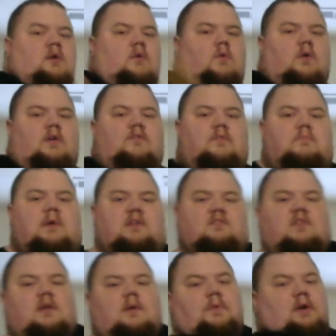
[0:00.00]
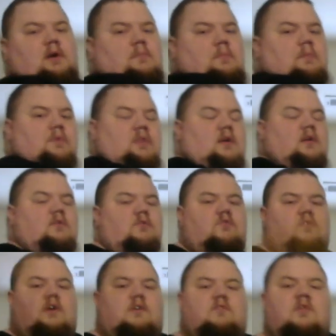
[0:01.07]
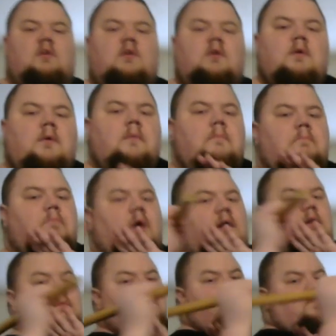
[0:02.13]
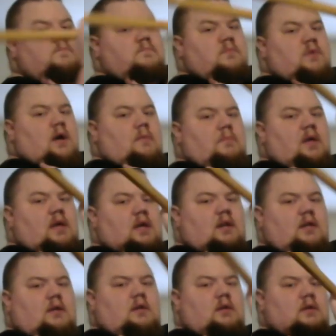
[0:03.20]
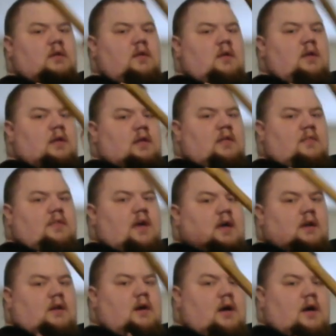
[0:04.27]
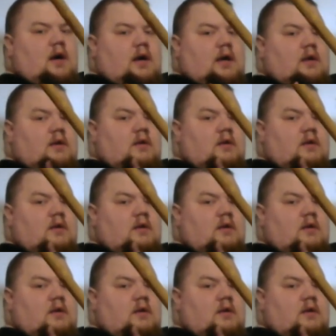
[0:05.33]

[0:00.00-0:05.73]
or even mix it up and come up with the understrikes, but I'm hitting that eye,